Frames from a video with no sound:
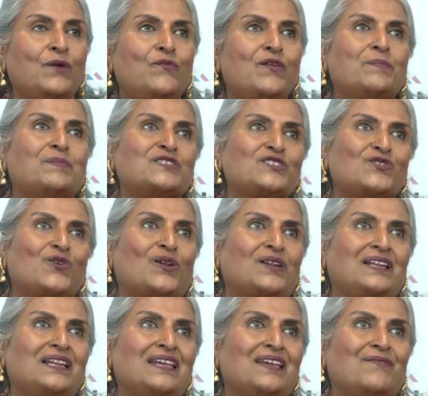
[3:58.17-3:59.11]
we must
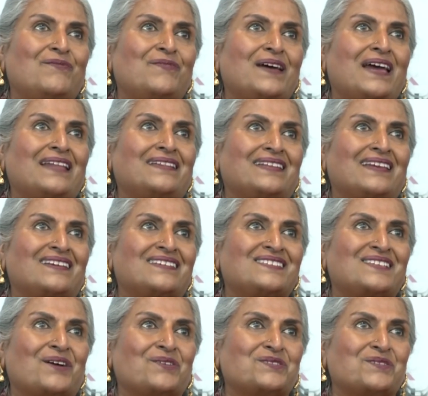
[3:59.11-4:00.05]
not leave
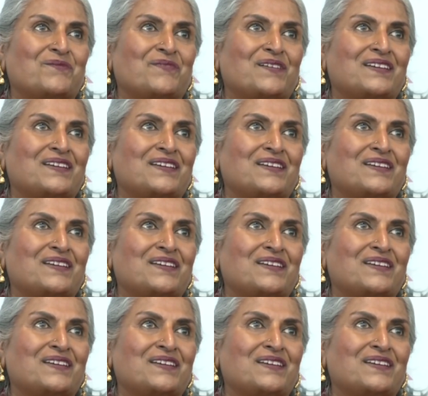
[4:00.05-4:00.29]
ethics out of